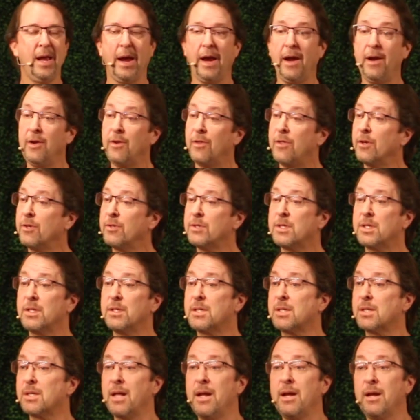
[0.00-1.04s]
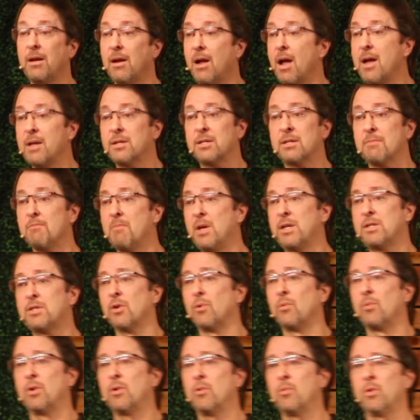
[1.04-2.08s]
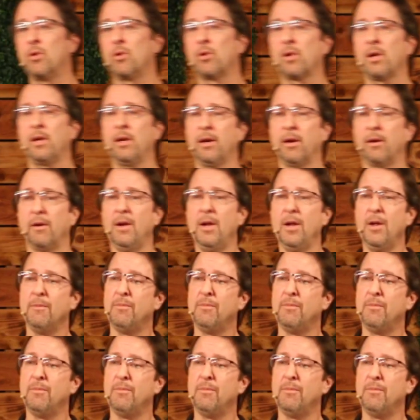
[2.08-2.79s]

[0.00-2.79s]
And there's this thing, God makes it real, real clear.